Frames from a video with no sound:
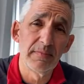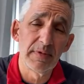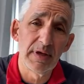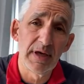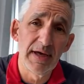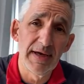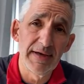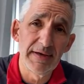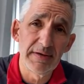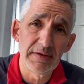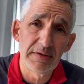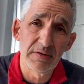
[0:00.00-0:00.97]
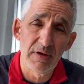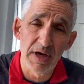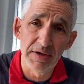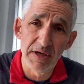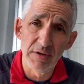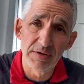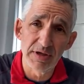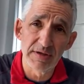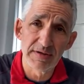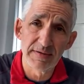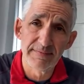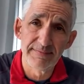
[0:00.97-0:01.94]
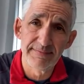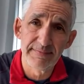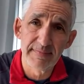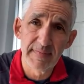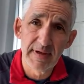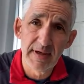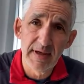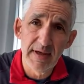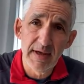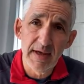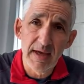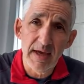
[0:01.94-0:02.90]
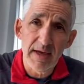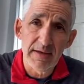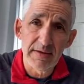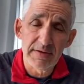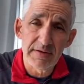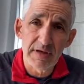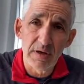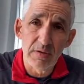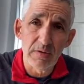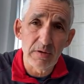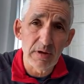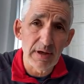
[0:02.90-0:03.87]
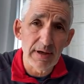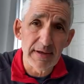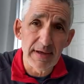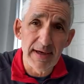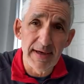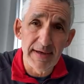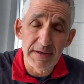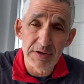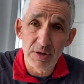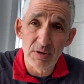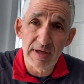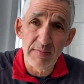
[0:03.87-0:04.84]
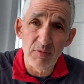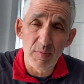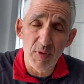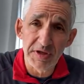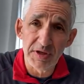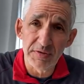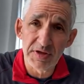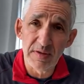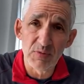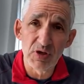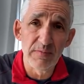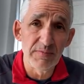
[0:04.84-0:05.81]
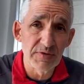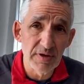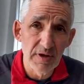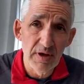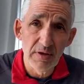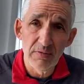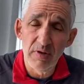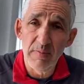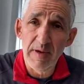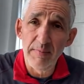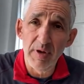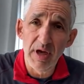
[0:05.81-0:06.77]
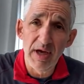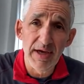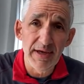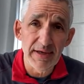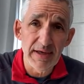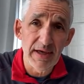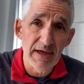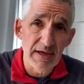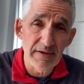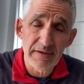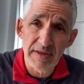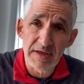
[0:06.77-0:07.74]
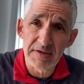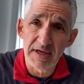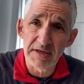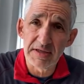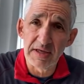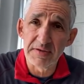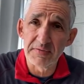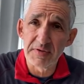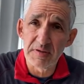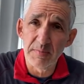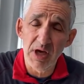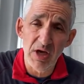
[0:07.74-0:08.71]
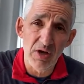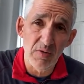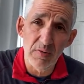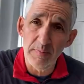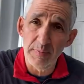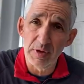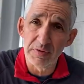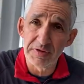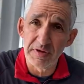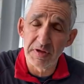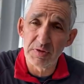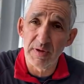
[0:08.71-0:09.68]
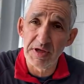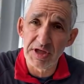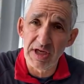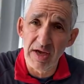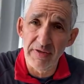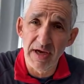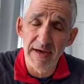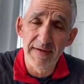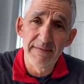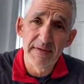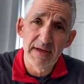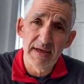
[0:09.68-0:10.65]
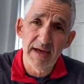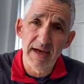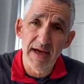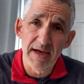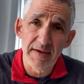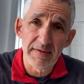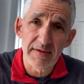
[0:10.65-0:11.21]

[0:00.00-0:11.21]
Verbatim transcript: uh, to our notice. So uh, do keep reporting your symptoms. Remember uh, things like sense of smell, but also the 20 other uh,